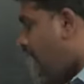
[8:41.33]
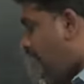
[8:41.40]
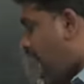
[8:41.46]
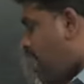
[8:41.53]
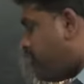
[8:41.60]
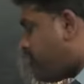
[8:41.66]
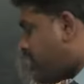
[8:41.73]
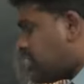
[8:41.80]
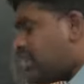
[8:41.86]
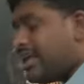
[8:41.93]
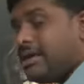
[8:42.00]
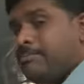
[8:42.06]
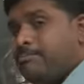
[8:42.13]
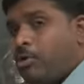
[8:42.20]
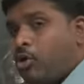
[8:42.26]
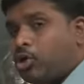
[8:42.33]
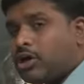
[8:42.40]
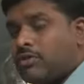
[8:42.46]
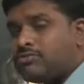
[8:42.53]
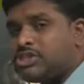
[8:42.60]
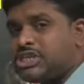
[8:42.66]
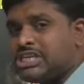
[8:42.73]
After the import
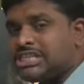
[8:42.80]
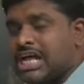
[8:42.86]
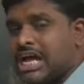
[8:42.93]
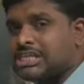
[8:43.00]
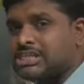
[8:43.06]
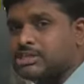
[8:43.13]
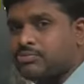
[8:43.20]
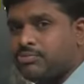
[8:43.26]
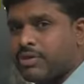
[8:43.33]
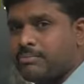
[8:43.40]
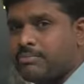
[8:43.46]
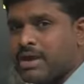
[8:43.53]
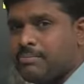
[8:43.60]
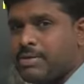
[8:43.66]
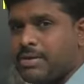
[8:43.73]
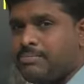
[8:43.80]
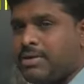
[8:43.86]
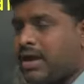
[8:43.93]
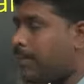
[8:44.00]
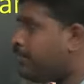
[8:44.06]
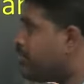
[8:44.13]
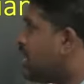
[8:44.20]
of cheetahs from
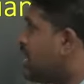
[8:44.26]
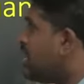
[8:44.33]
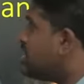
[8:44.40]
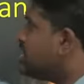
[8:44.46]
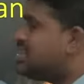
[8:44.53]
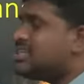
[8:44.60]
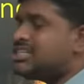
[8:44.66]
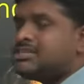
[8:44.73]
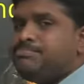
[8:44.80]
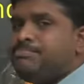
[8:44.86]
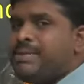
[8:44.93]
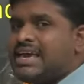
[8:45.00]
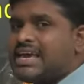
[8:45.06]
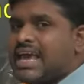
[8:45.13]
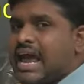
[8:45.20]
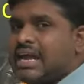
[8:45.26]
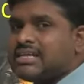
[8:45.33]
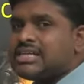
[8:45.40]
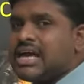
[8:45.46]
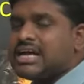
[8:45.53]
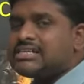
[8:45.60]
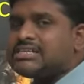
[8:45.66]
Namibia, this big
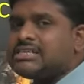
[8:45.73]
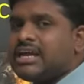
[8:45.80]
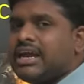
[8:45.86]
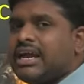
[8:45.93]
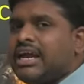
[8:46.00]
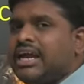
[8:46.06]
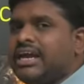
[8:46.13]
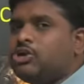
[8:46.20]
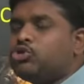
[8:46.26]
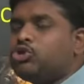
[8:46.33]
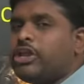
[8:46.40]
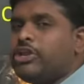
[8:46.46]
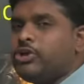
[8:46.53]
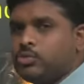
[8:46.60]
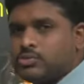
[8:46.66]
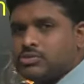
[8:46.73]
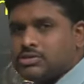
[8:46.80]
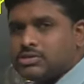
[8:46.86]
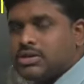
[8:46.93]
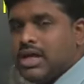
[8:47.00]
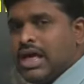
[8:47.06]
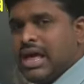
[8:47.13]
cats has into the
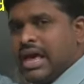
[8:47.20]
news.